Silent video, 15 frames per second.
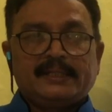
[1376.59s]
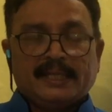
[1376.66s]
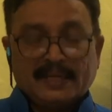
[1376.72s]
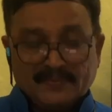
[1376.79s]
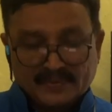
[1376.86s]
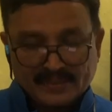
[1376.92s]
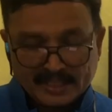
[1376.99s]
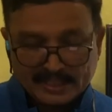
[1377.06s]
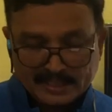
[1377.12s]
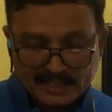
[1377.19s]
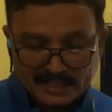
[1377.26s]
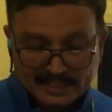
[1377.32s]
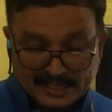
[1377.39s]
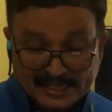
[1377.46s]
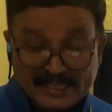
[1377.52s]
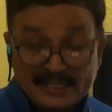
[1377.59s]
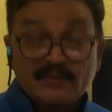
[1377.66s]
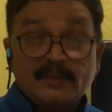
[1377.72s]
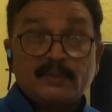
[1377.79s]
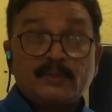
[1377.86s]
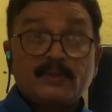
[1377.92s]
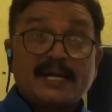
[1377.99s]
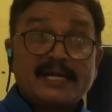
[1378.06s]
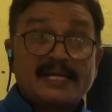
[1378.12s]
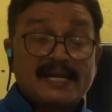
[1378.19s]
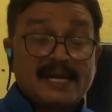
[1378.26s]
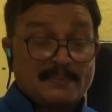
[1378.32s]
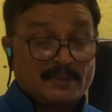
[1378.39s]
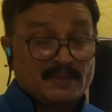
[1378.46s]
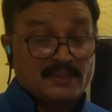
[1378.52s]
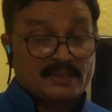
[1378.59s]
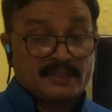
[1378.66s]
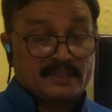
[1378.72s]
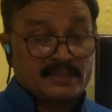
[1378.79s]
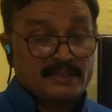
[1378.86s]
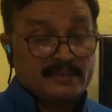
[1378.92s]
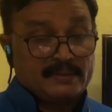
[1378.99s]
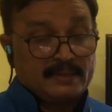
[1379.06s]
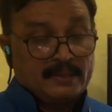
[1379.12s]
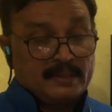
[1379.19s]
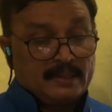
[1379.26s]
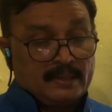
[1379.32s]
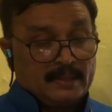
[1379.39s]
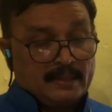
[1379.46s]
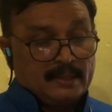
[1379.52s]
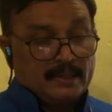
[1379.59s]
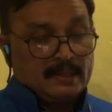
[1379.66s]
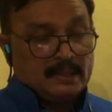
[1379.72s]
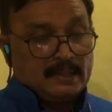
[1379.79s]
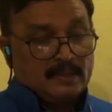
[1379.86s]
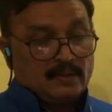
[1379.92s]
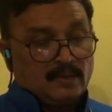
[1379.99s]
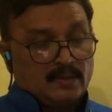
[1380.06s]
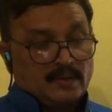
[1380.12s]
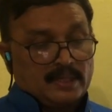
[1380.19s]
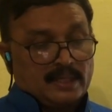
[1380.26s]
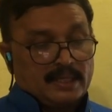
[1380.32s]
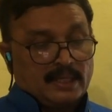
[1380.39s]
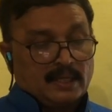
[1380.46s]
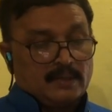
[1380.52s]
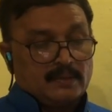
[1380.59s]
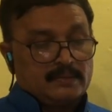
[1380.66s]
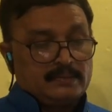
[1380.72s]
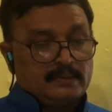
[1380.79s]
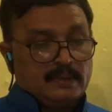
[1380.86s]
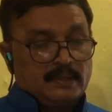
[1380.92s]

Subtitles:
Efficiency is 91 to 99%. Okay. Now,